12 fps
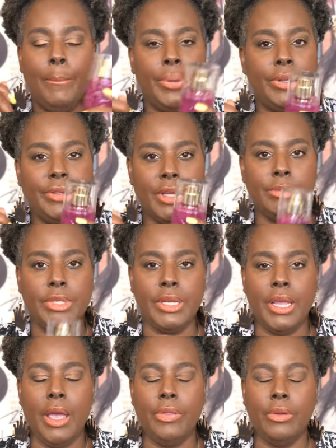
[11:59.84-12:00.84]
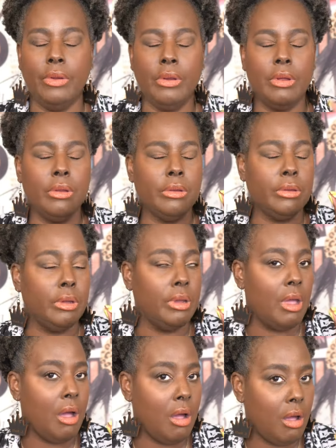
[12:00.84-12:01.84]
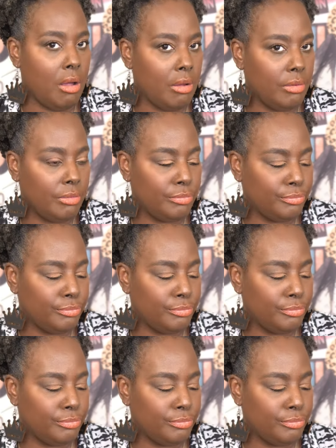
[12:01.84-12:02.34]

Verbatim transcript: put them together. Y'all